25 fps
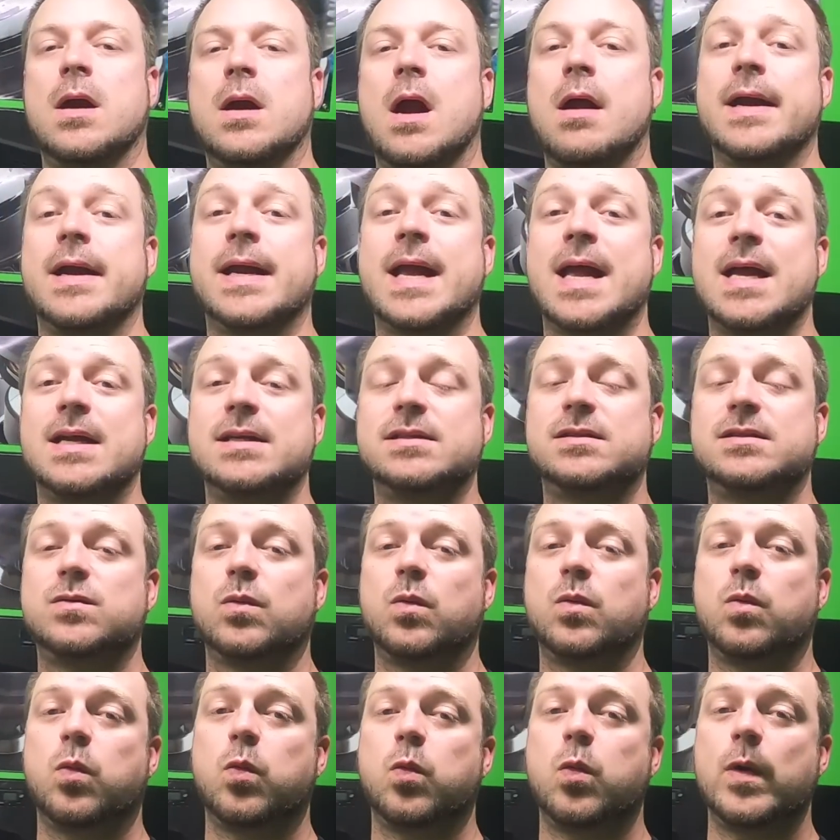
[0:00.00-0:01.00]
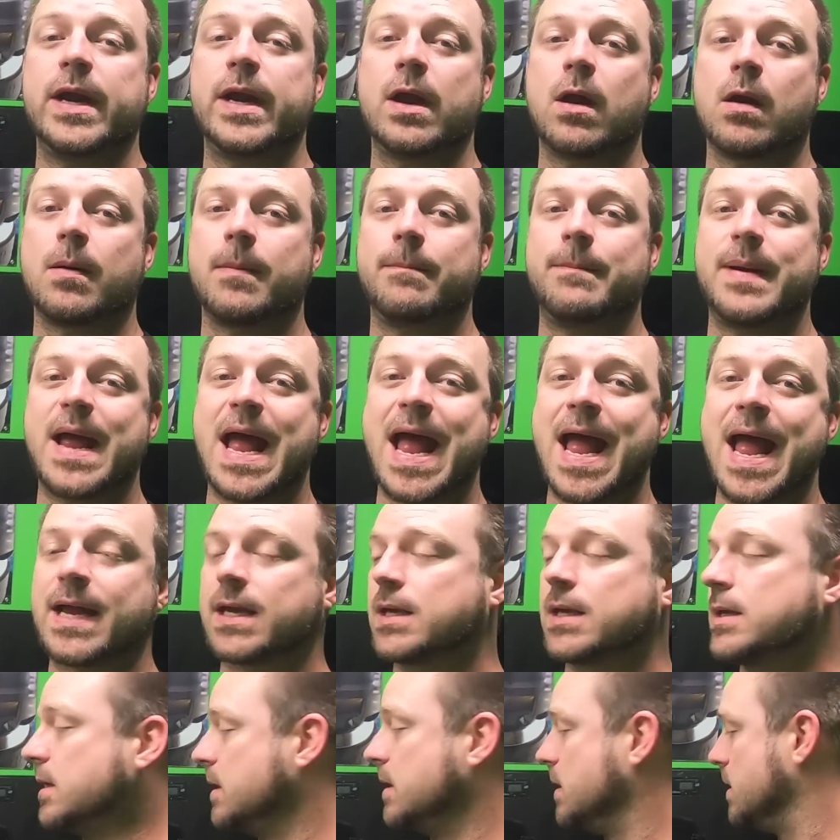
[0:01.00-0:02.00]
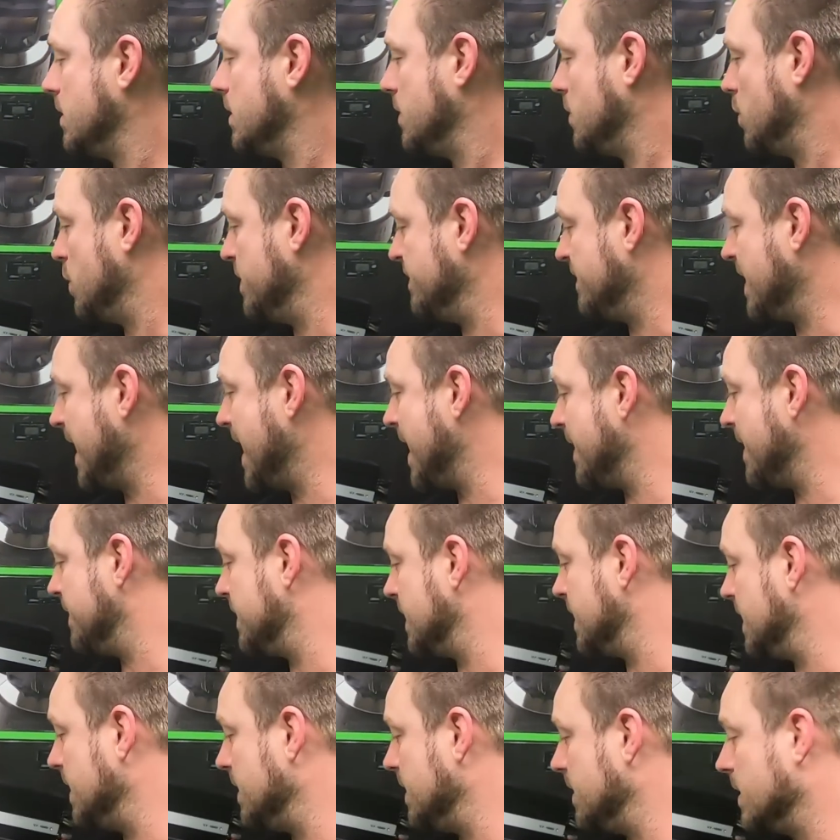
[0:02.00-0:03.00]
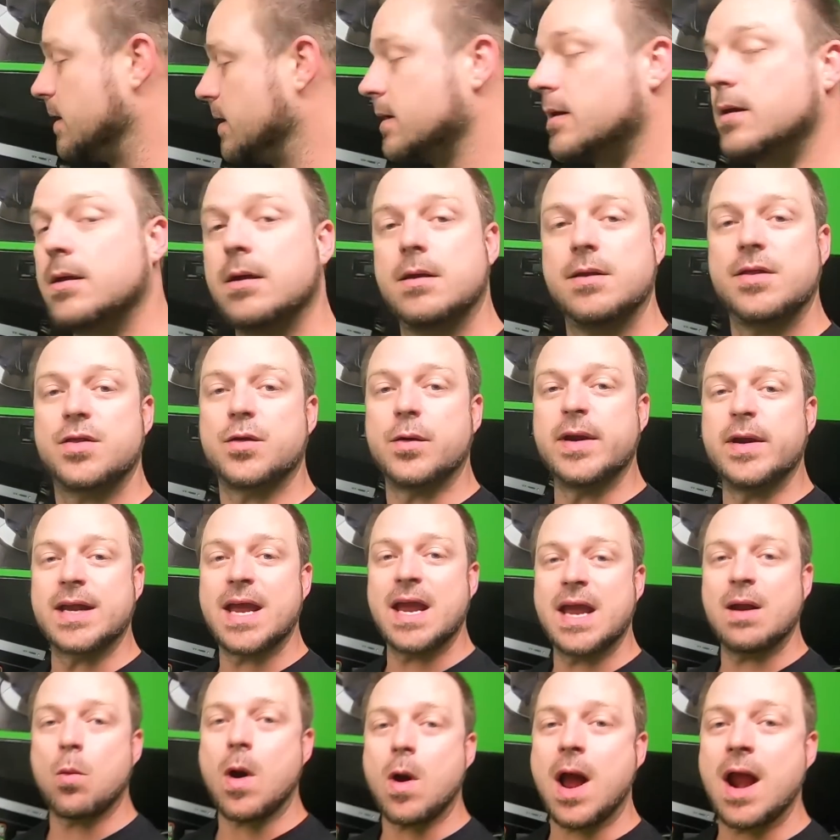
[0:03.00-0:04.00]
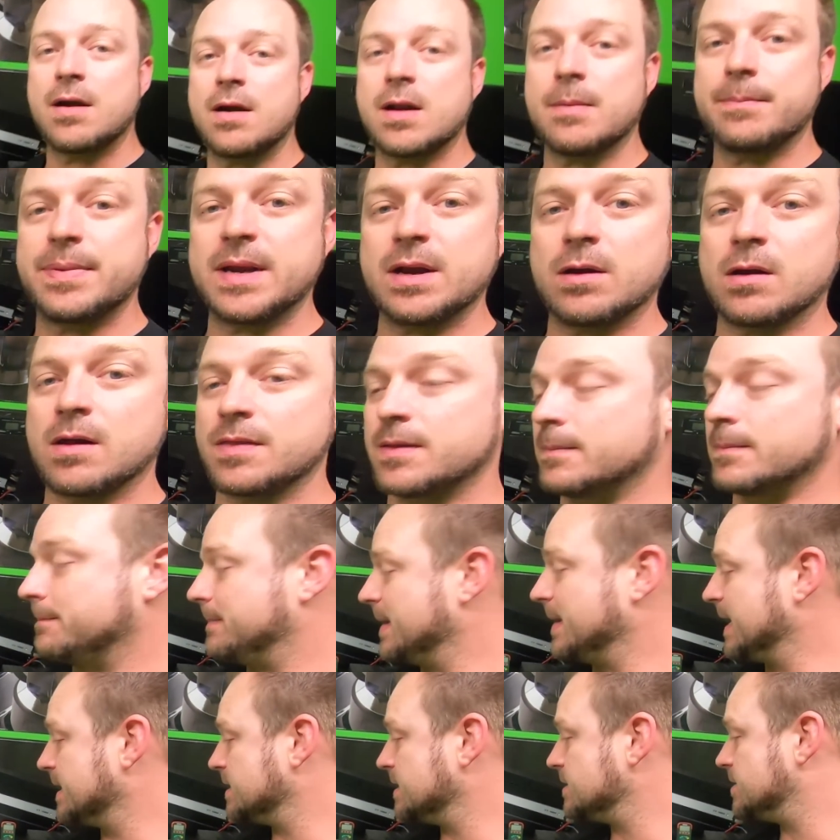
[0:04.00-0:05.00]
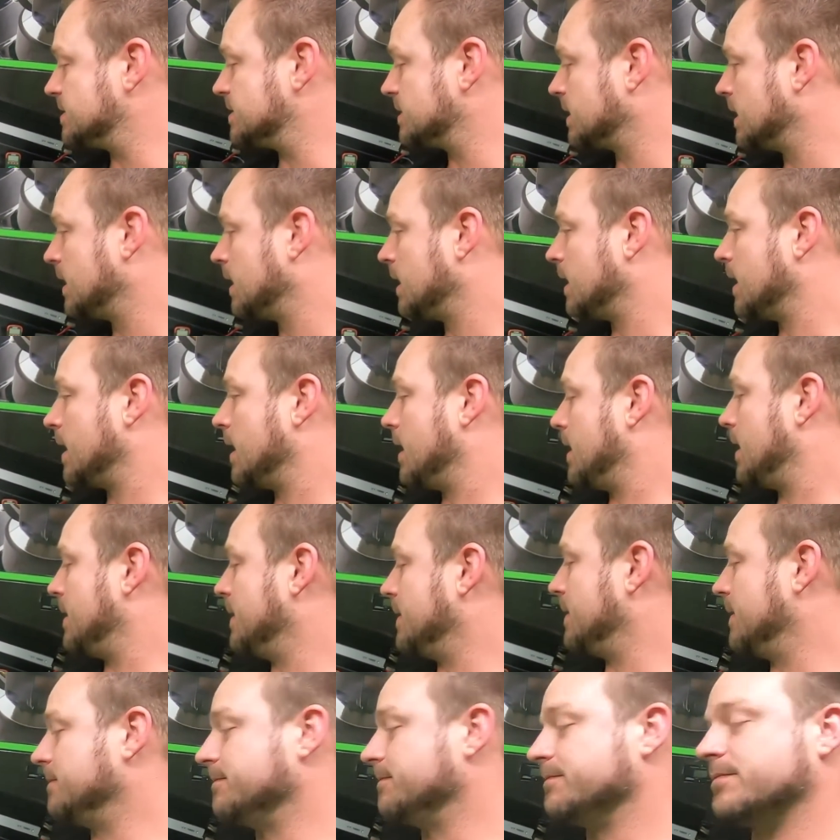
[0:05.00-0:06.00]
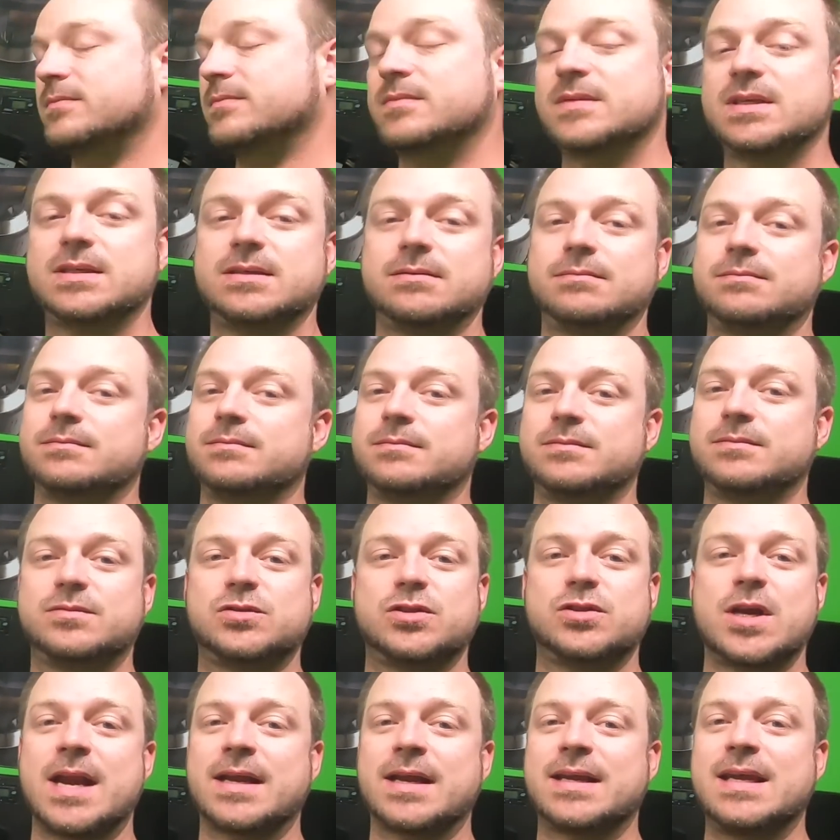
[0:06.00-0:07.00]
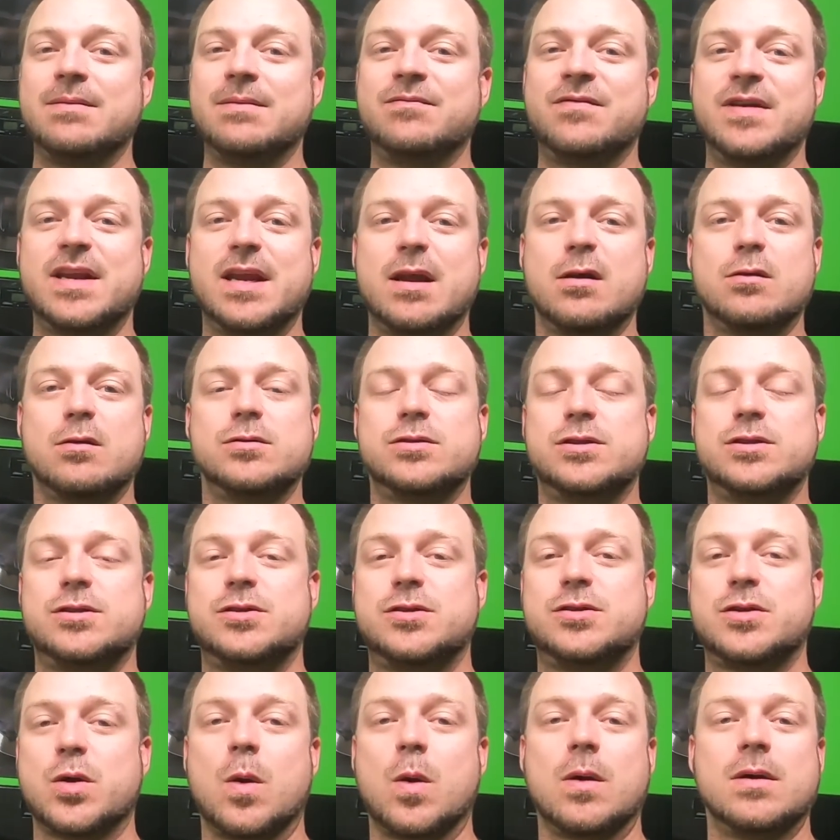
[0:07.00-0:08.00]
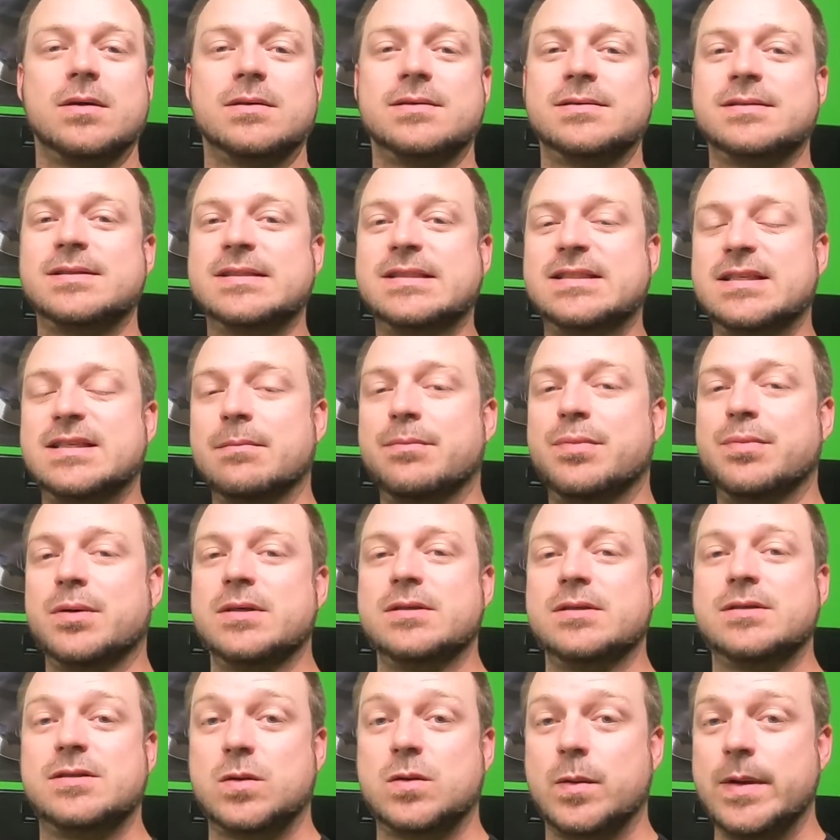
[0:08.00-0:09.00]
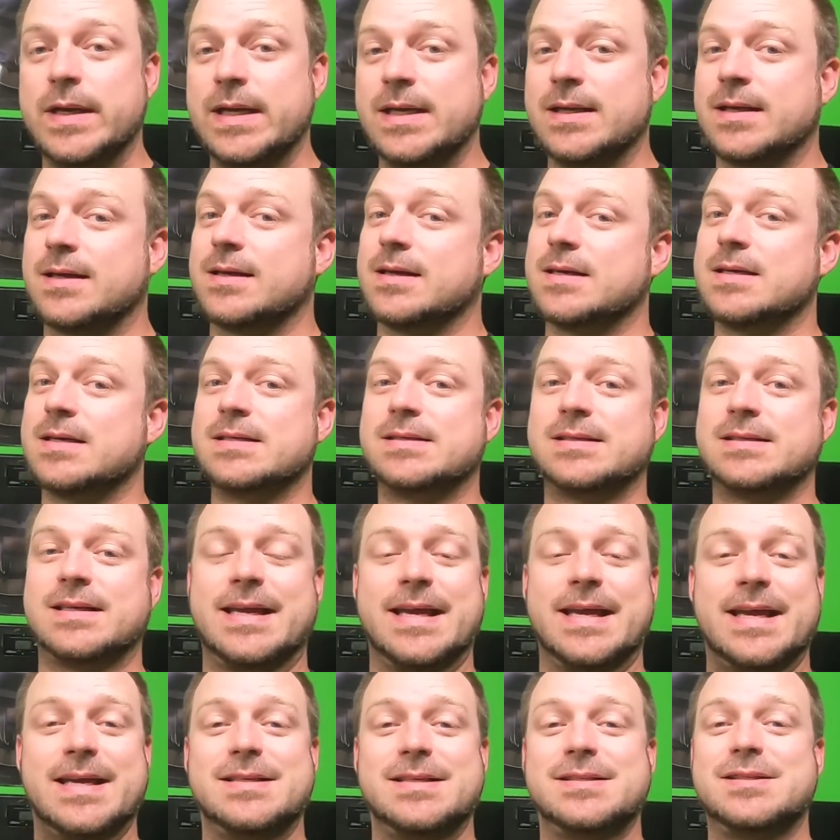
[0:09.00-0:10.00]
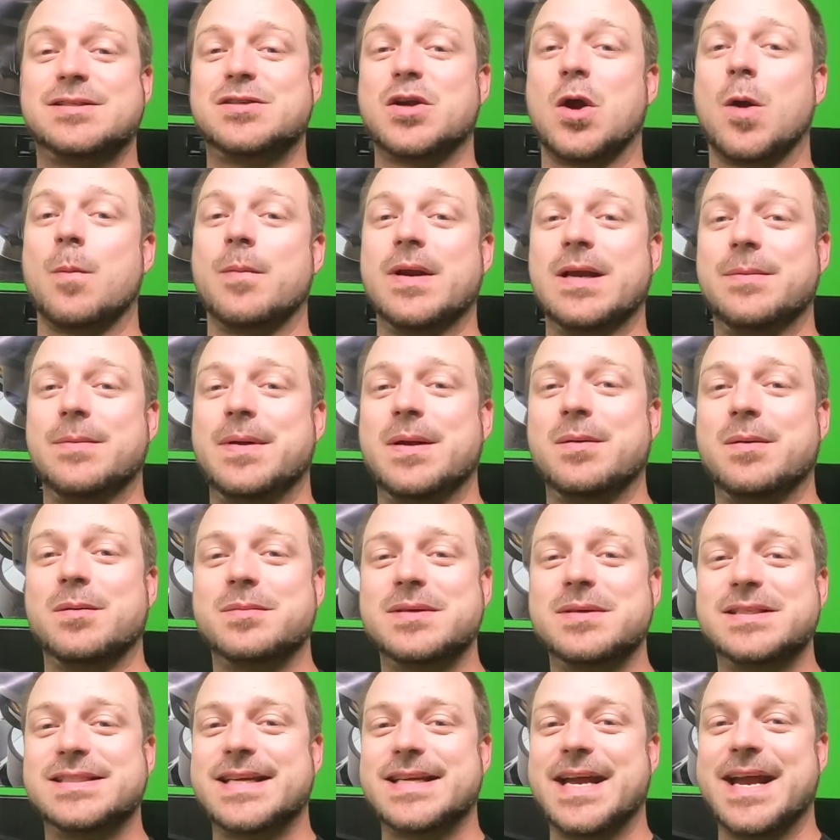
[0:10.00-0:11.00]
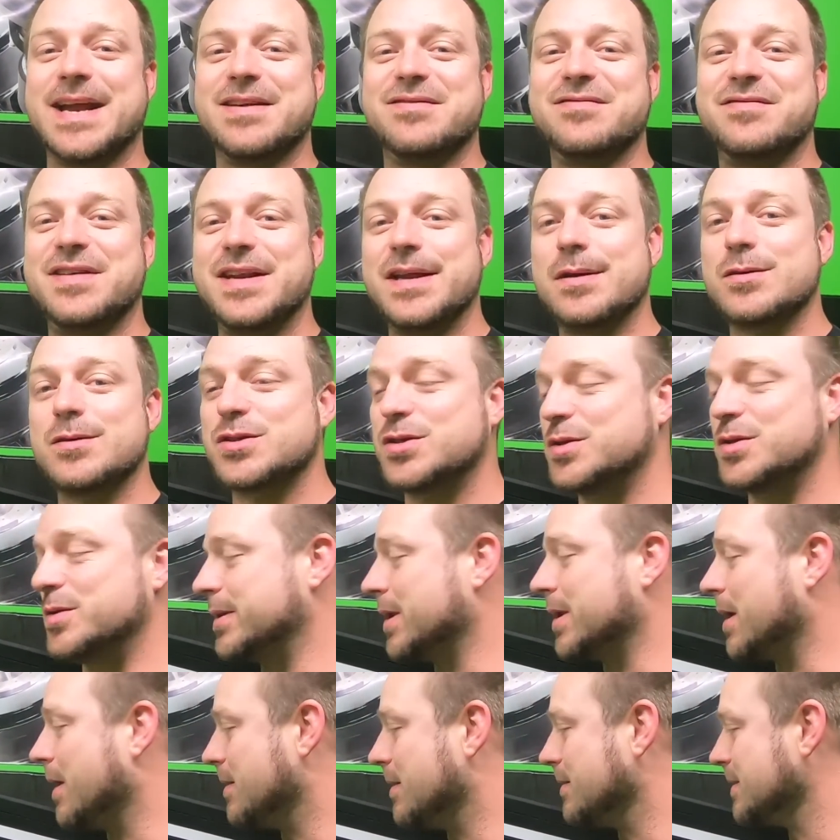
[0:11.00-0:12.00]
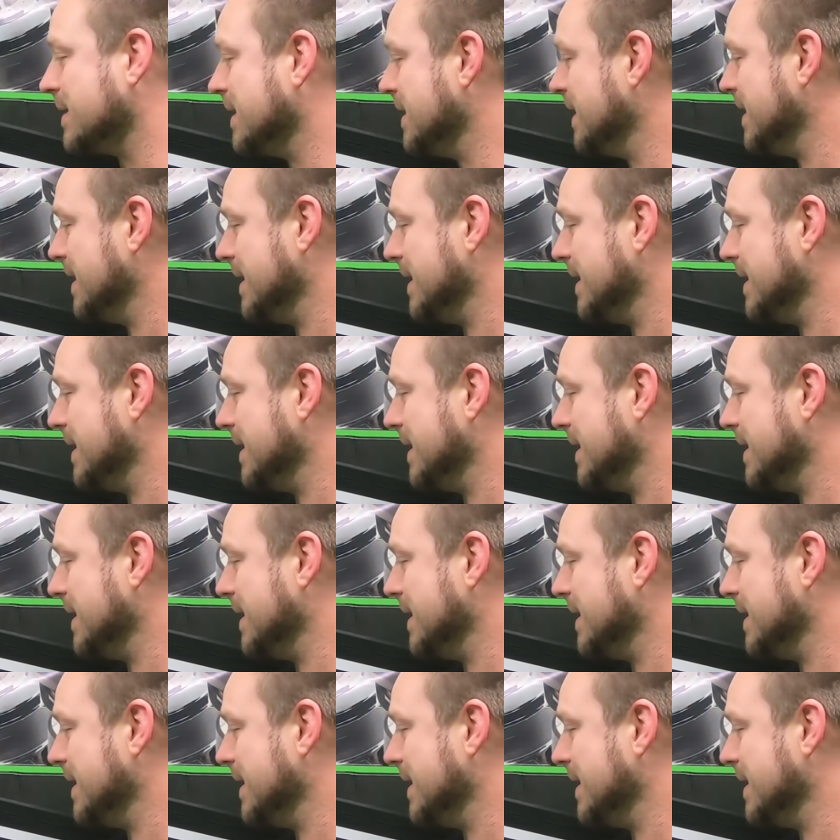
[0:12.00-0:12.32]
Alright guys, we are back. We've got the 3K wired up here on the bench. Trying to keep videos short and simple and sweet because, again, so many people have been saying videos are too long.